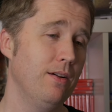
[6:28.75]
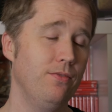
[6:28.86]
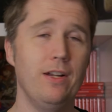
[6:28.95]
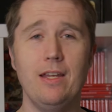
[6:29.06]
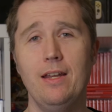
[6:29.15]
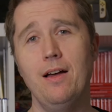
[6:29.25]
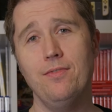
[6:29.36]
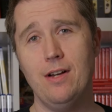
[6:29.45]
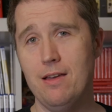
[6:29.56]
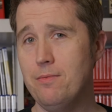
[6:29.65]
Funny
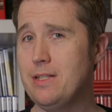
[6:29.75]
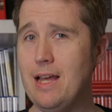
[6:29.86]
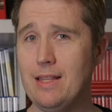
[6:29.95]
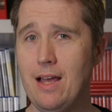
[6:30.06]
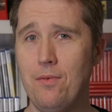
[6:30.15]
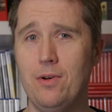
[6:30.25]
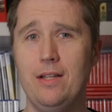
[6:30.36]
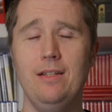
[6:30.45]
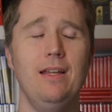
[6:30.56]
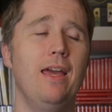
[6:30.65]
enough, Kite was at that
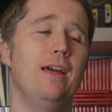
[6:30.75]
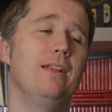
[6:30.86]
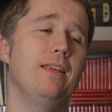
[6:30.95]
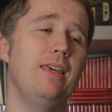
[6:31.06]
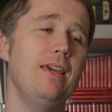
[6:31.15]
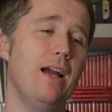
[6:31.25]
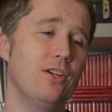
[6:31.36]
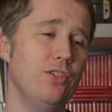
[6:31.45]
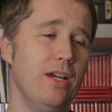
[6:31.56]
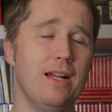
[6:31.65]
one, and he
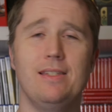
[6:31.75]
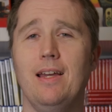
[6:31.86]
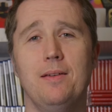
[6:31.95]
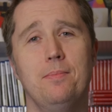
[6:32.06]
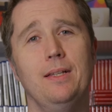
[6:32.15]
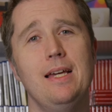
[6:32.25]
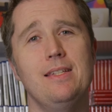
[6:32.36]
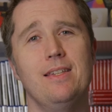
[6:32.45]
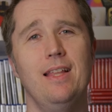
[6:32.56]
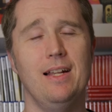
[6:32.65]
actually got second
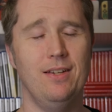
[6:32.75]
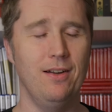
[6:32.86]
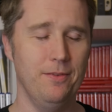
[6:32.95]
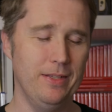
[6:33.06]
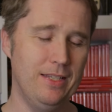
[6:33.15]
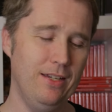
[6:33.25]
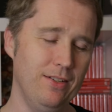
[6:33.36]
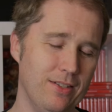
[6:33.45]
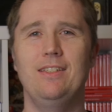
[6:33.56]
place in that tournament too.